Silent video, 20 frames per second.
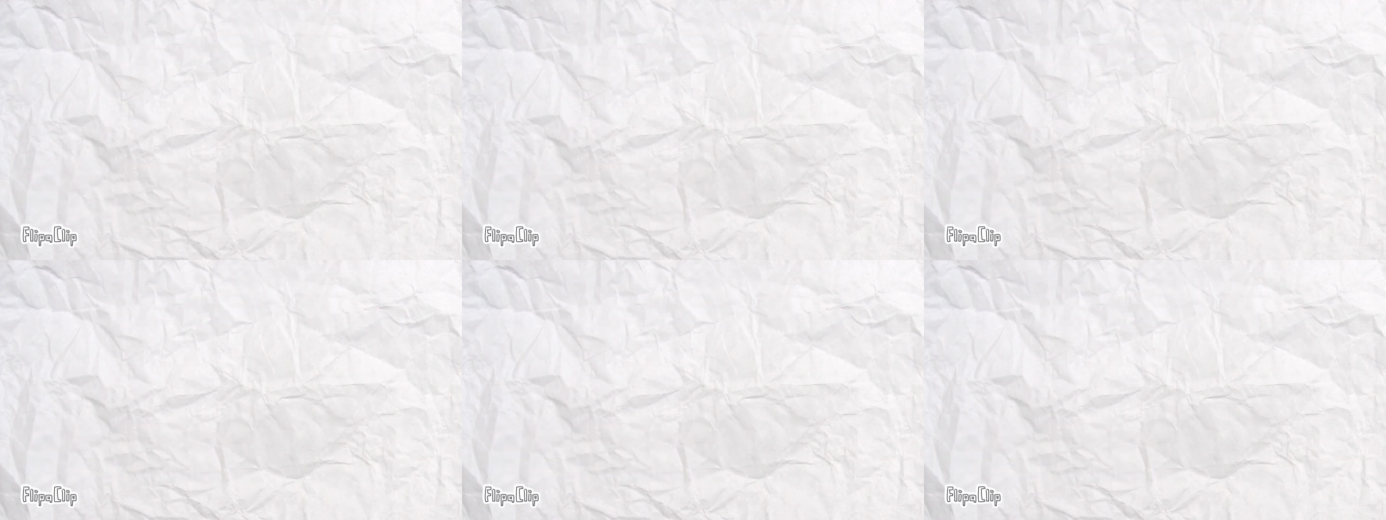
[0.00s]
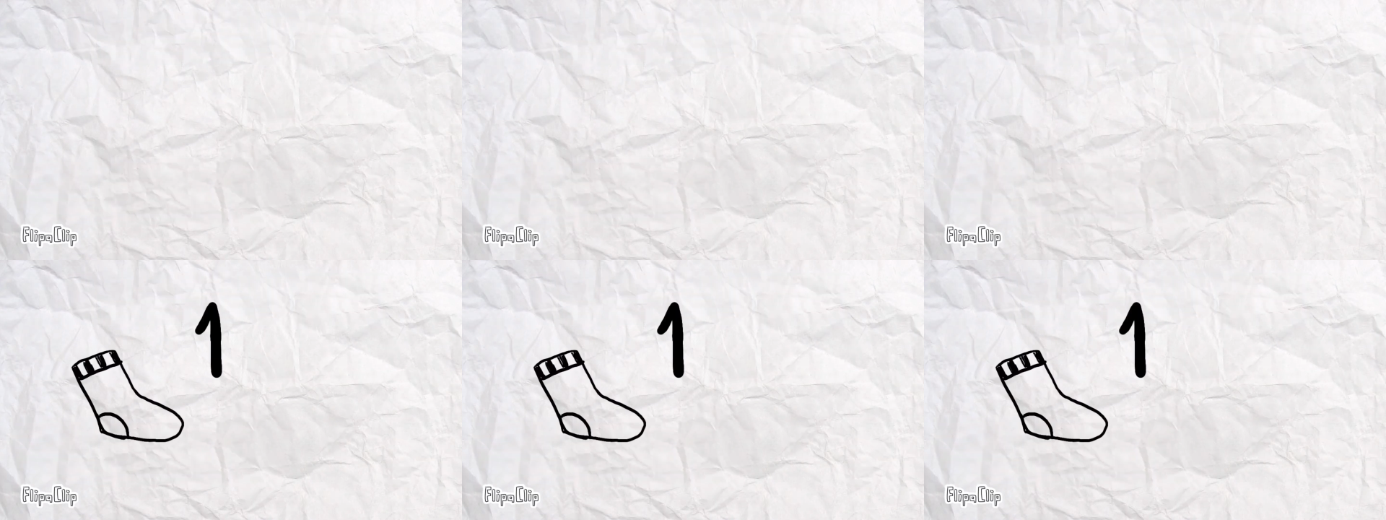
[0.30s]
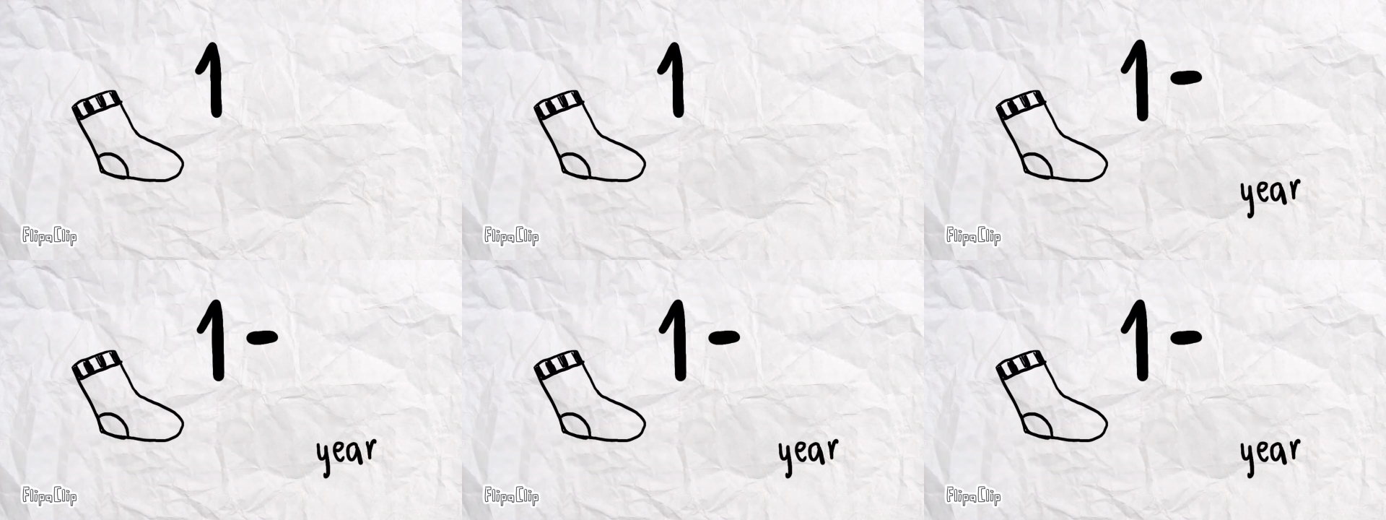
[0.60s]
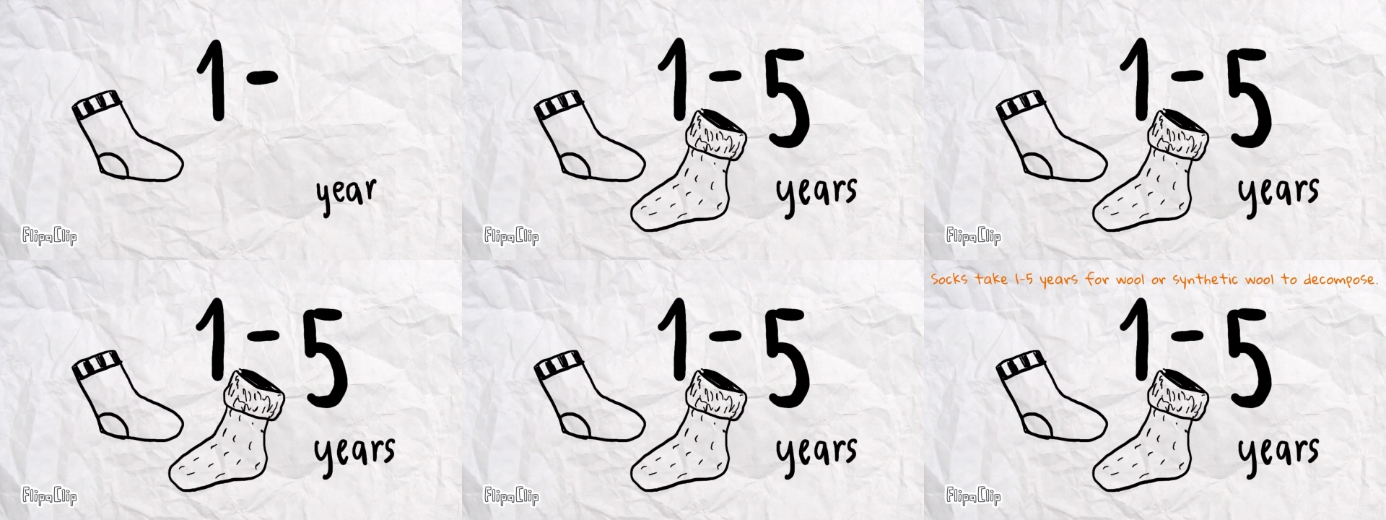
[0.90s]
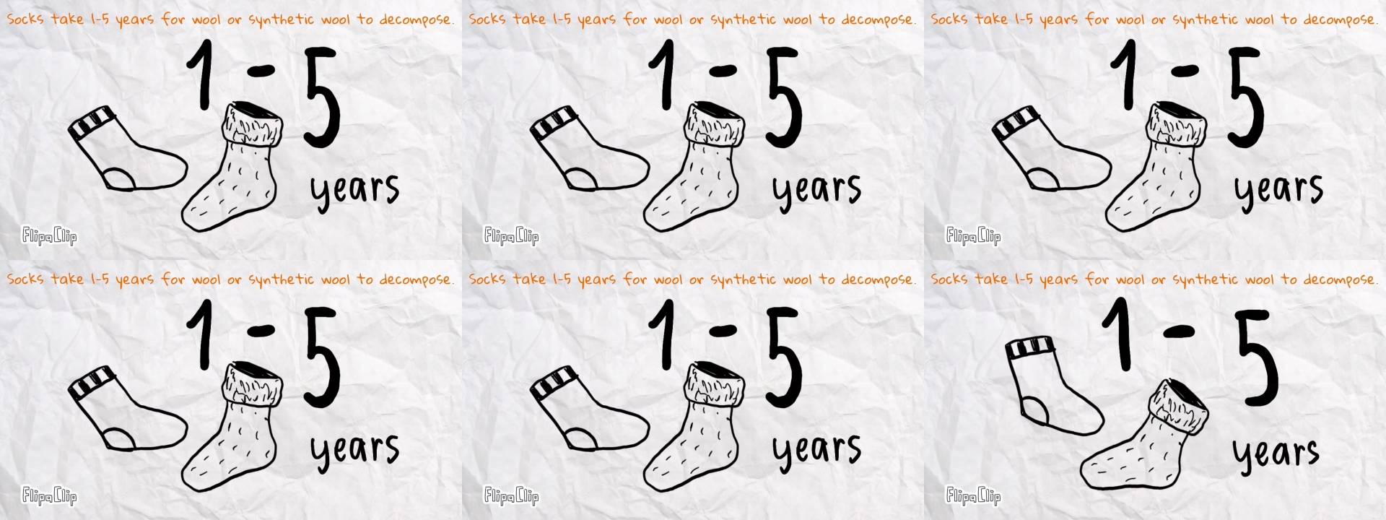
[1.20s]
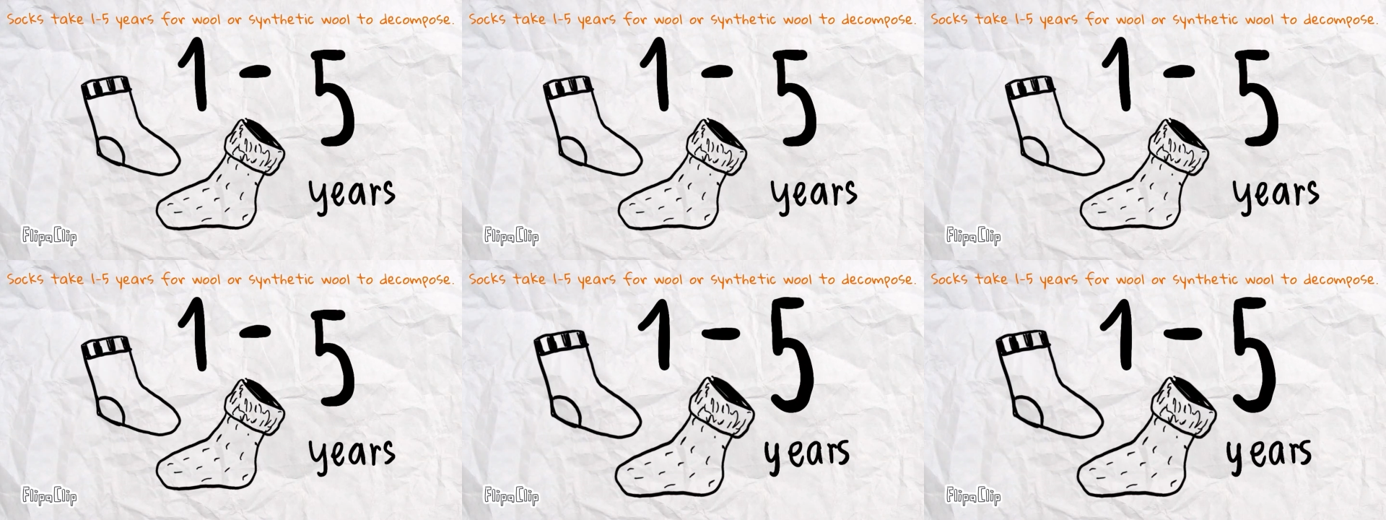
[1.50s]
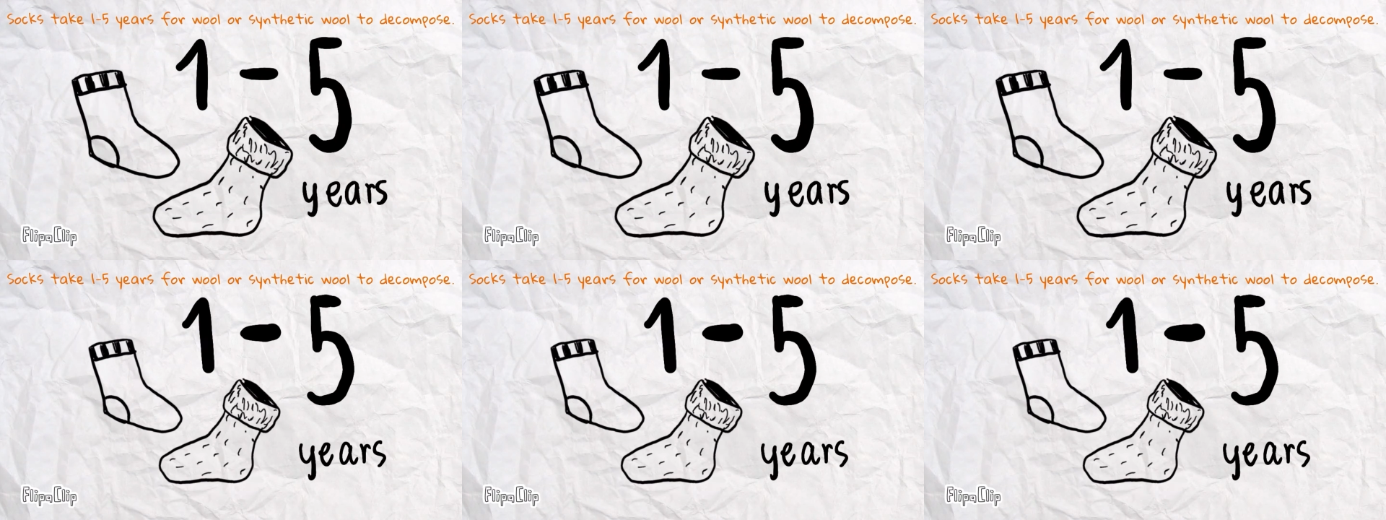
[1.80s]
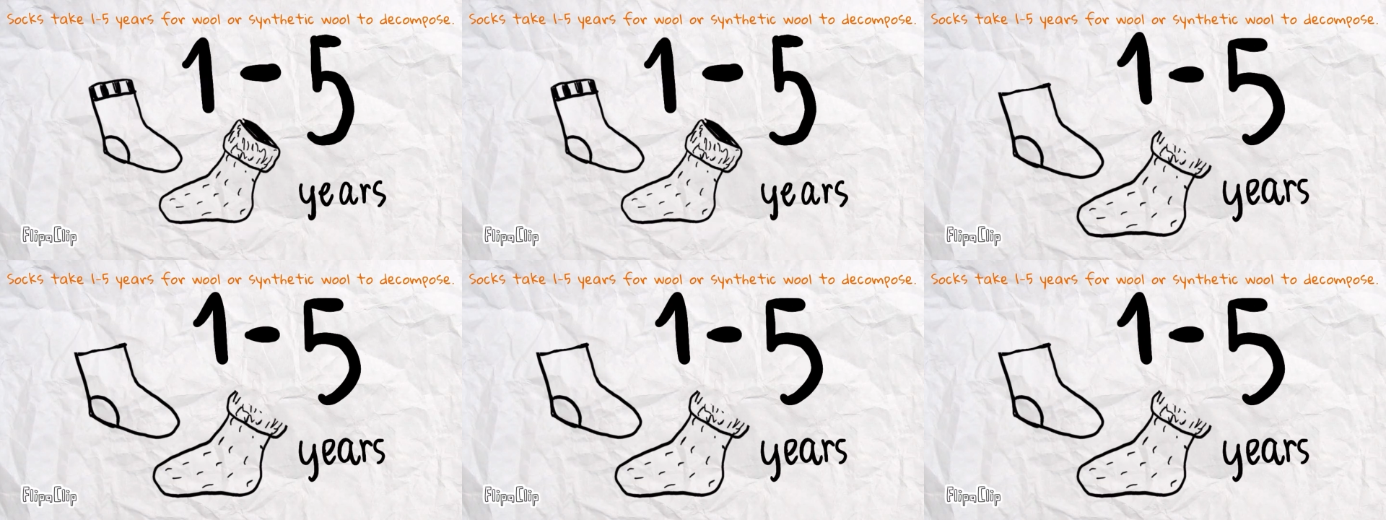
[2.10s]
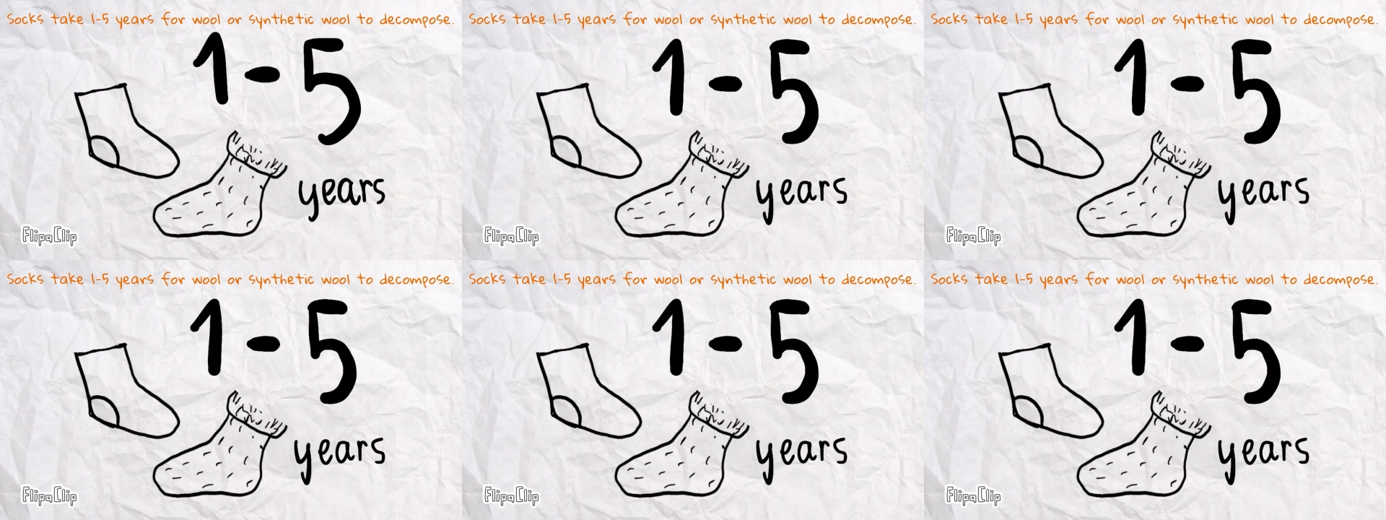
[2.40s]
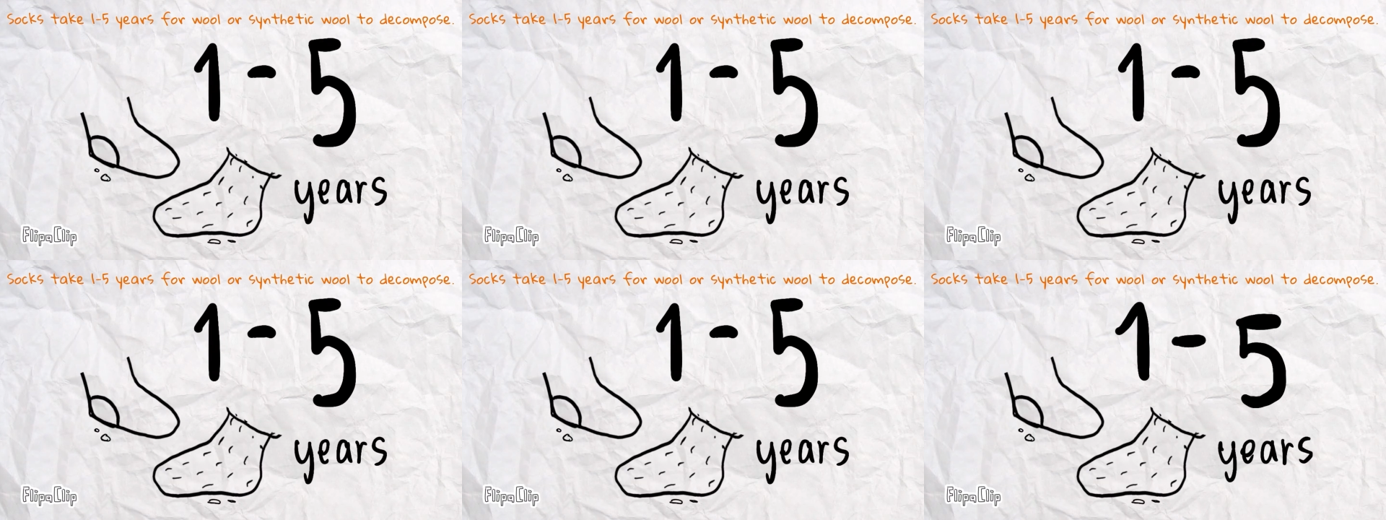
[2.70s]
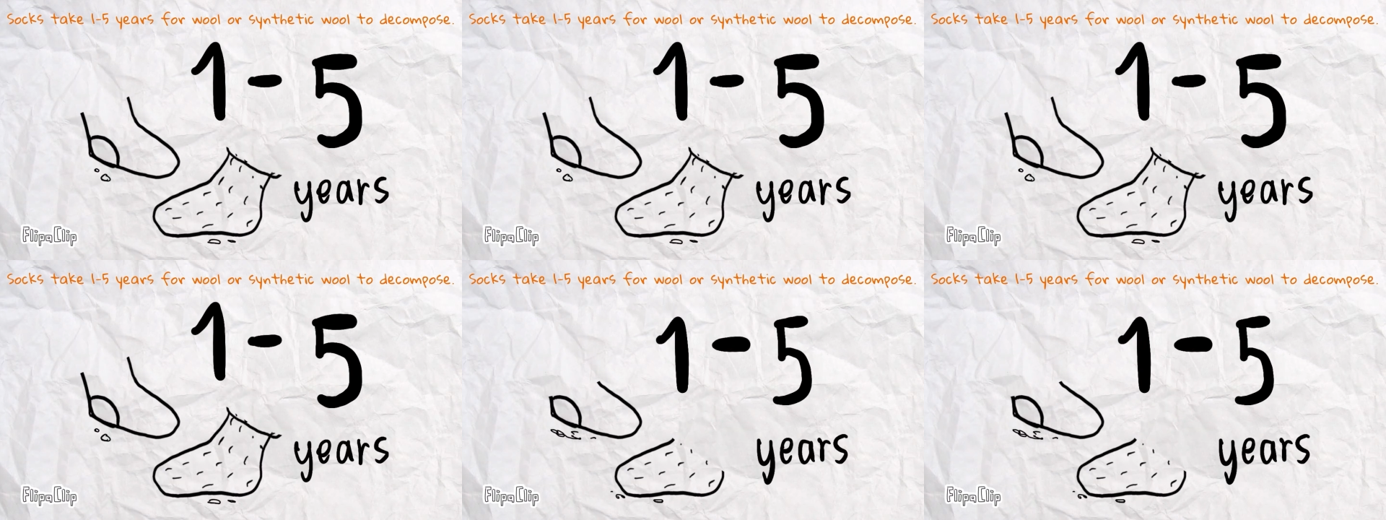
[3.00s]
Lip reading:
Nobody's mouth can be seen.